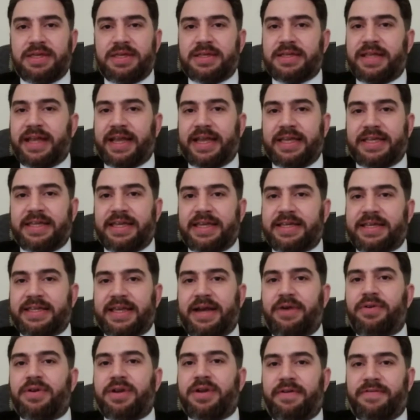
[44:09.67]
Is like a
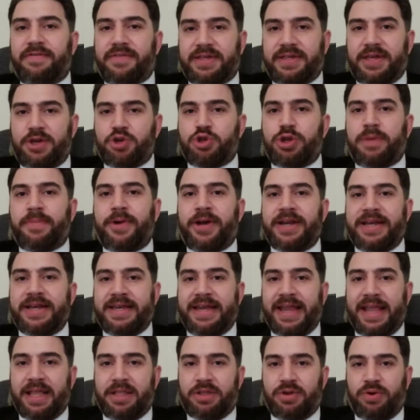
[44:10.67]
6-hour conversation about
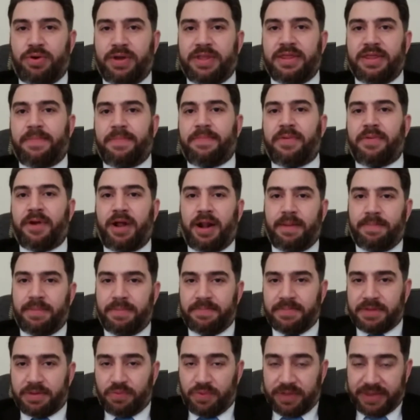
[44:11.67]
NATO and the
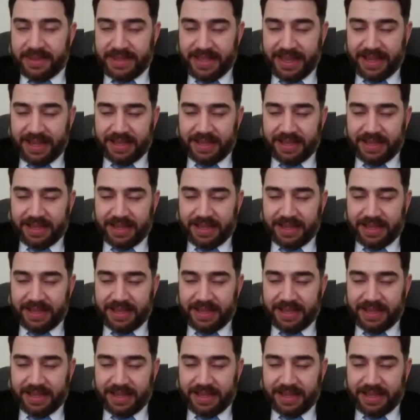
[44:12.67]
problems with NATO.